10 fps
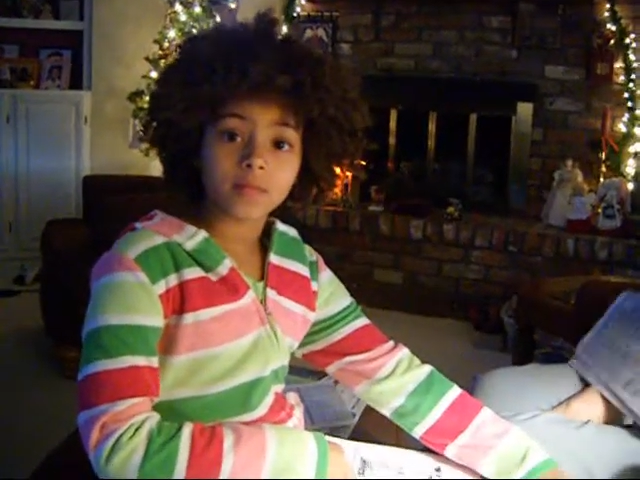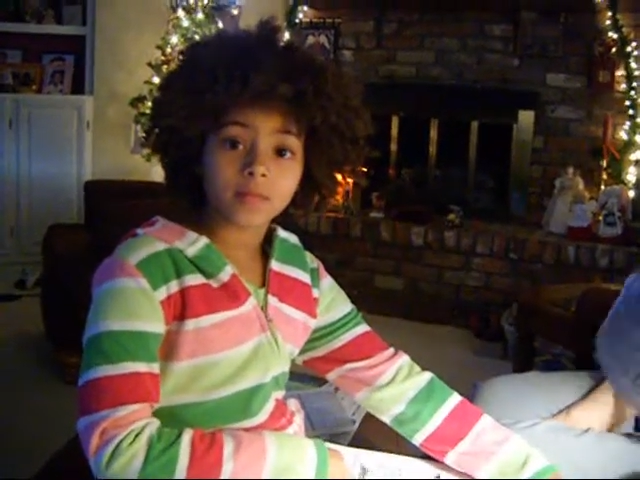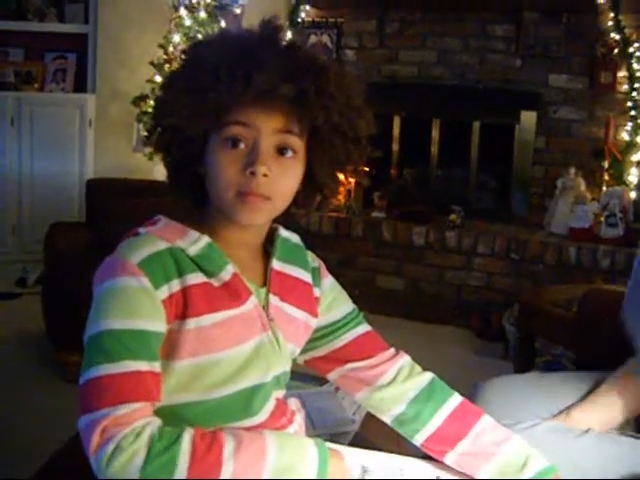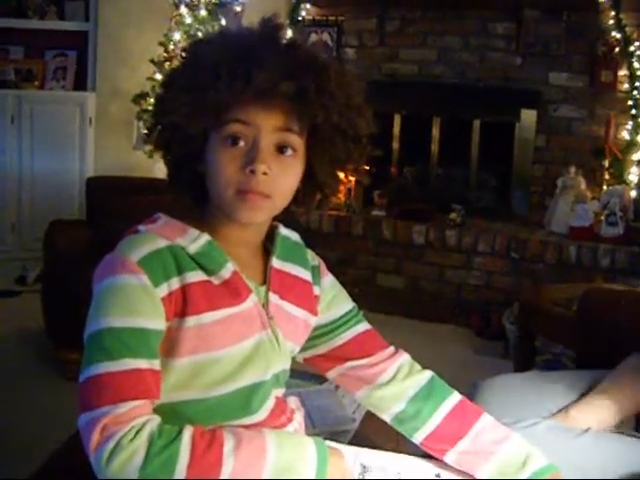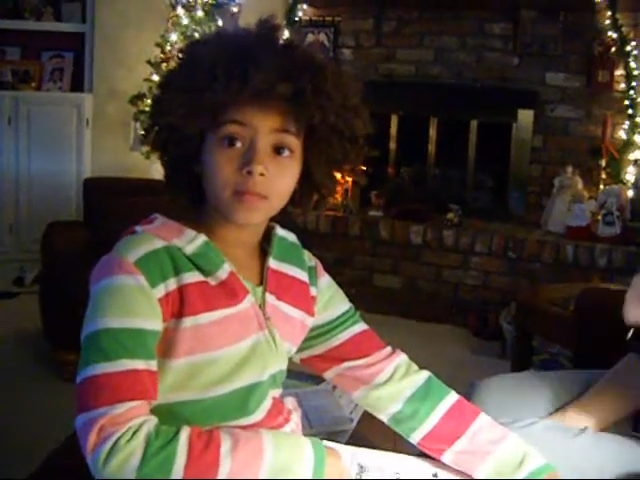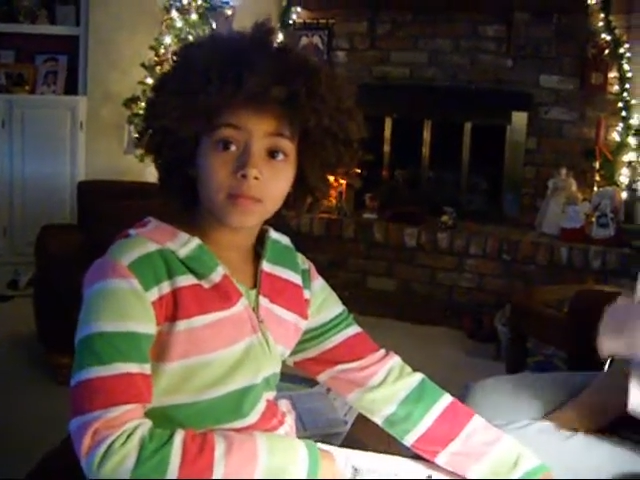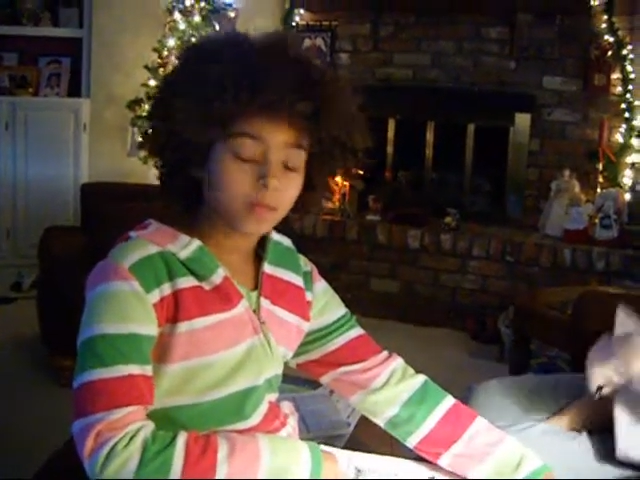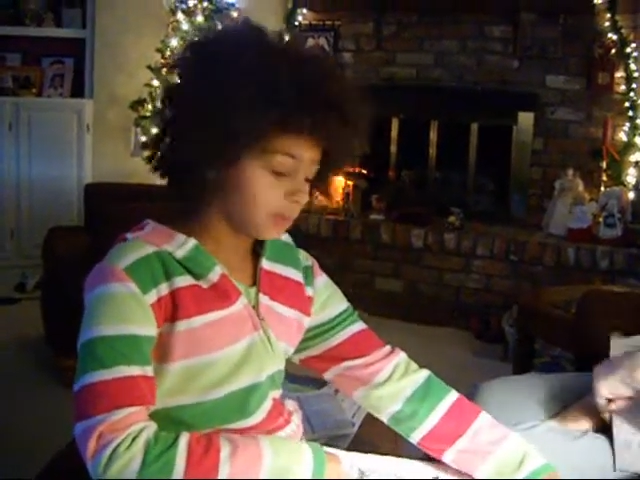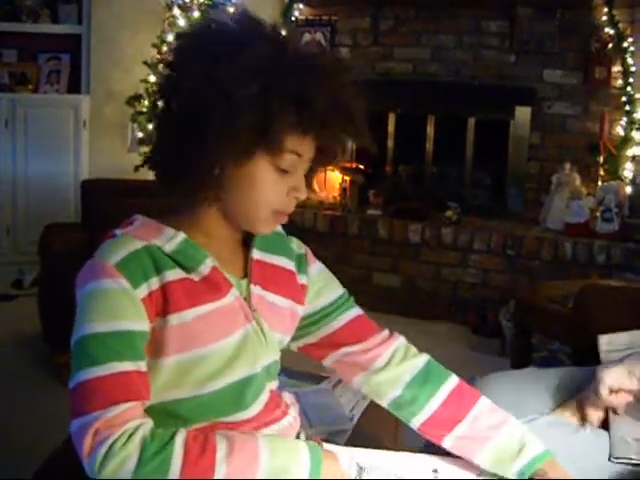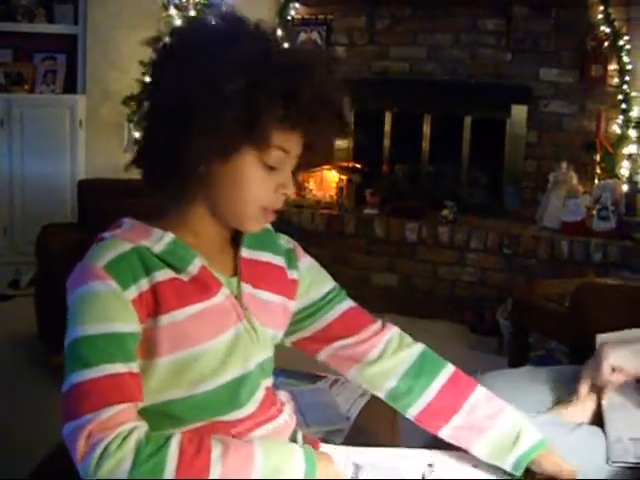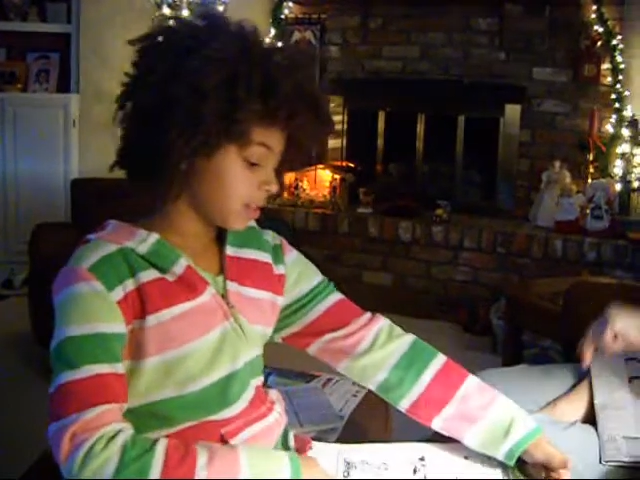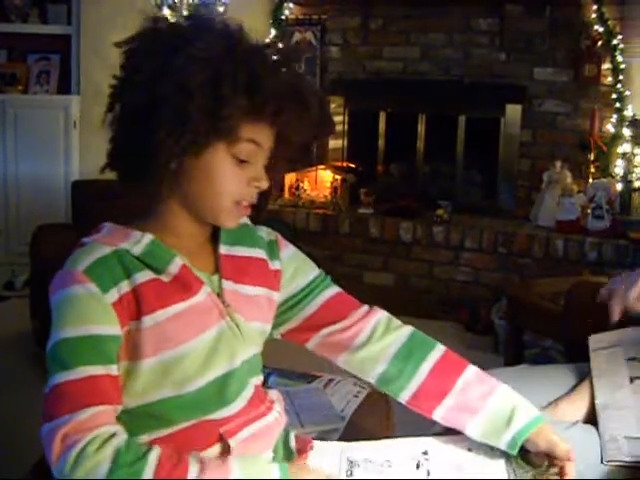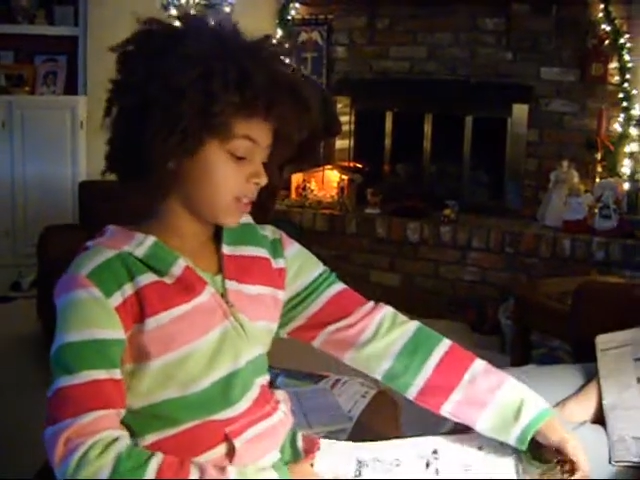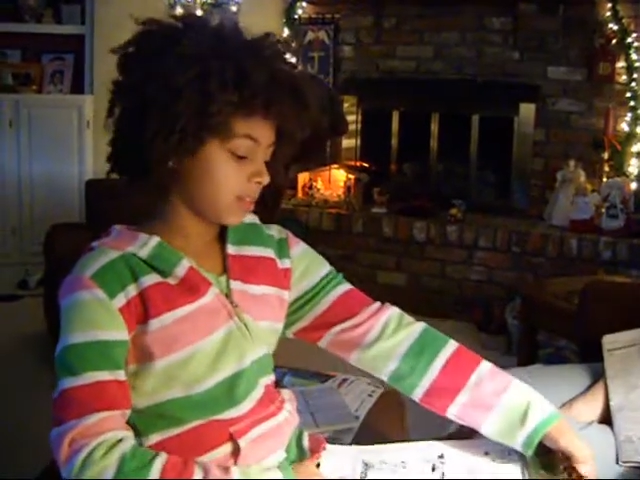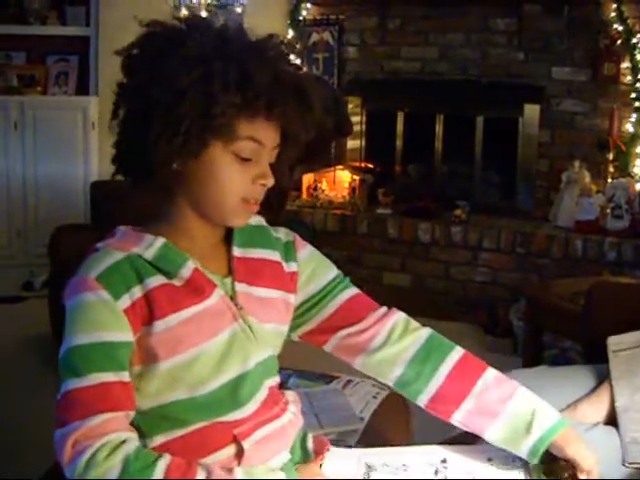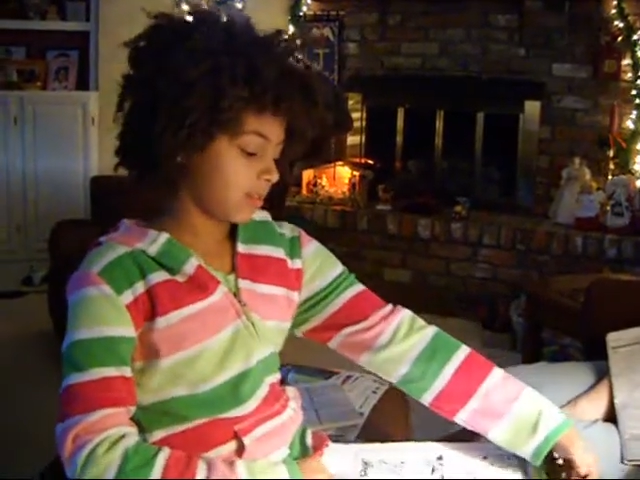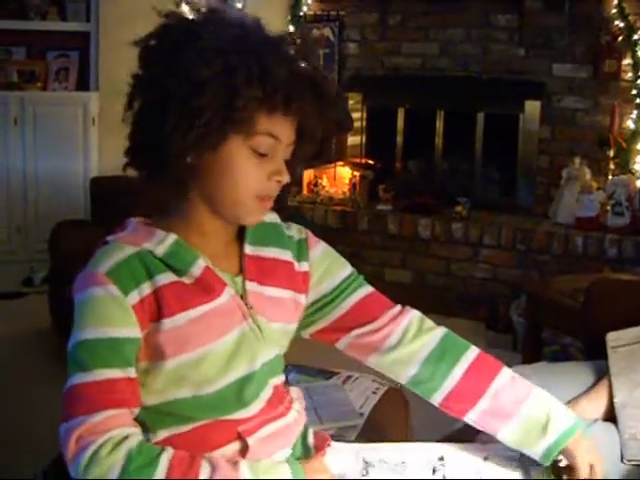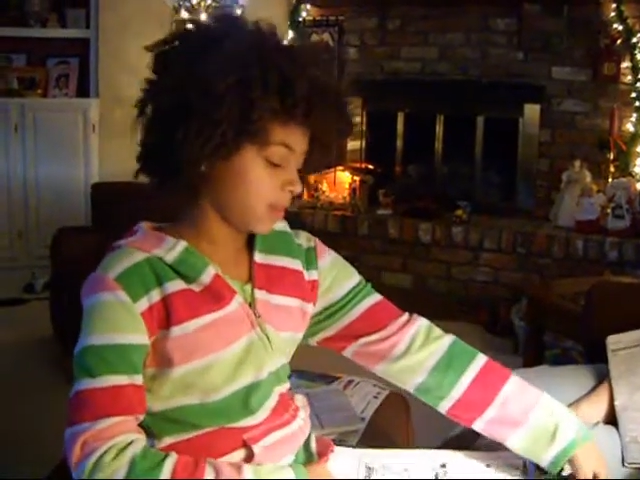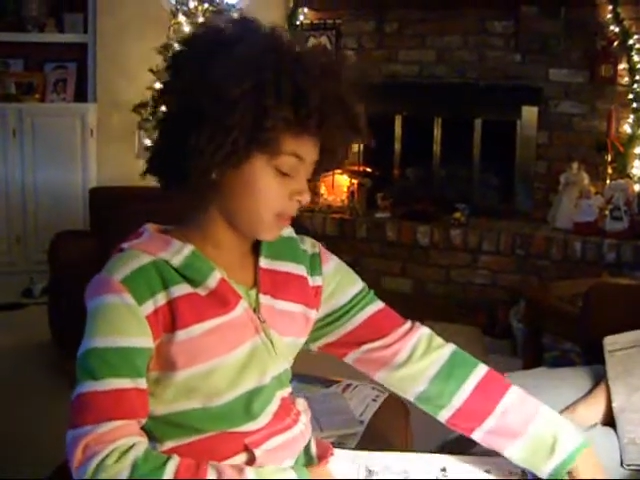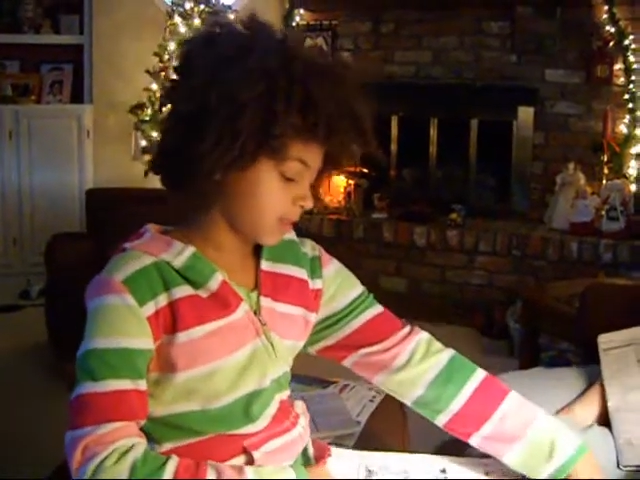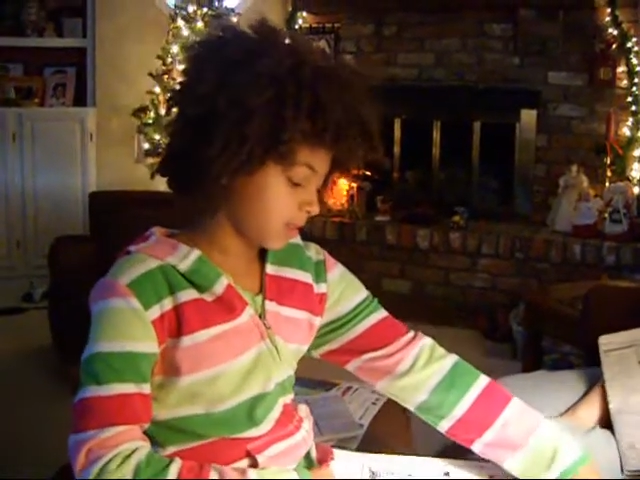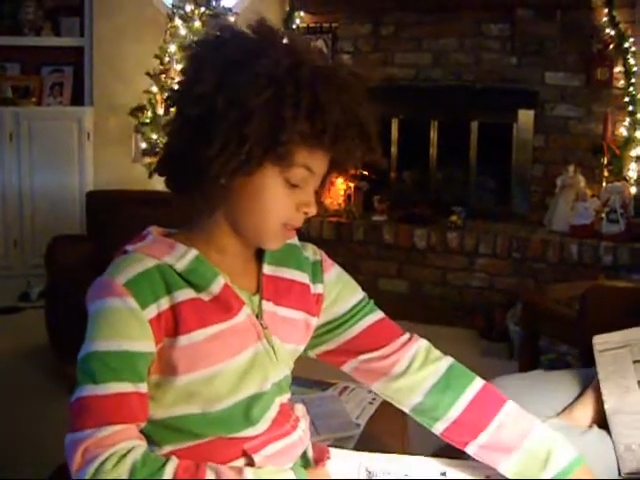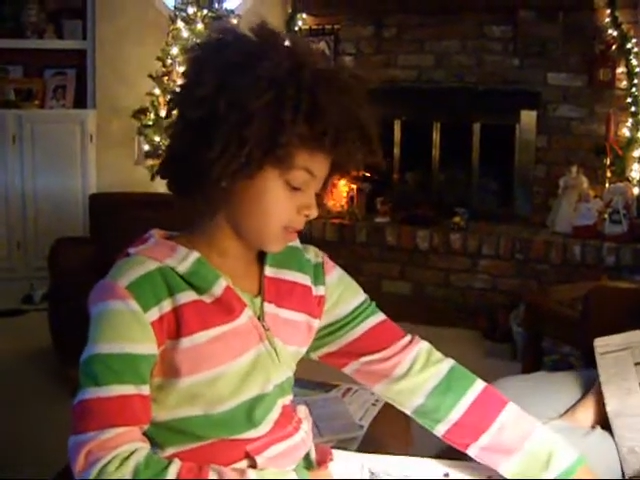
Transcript: title of,